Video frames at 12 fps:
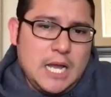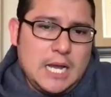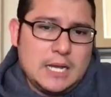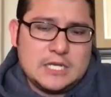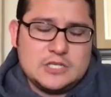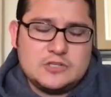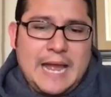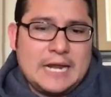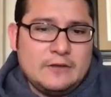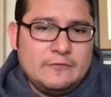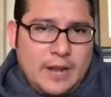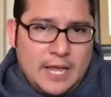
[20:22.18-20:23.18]
because they're out
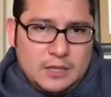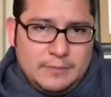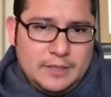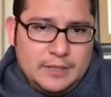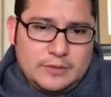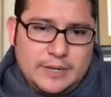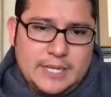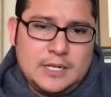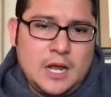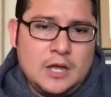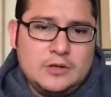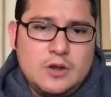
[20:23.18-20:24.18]
of their element. They're in an
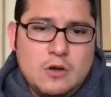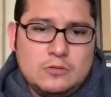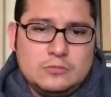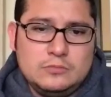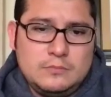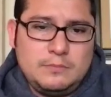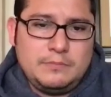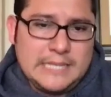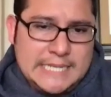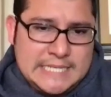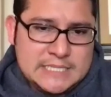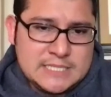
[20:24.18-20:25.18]
unknown place.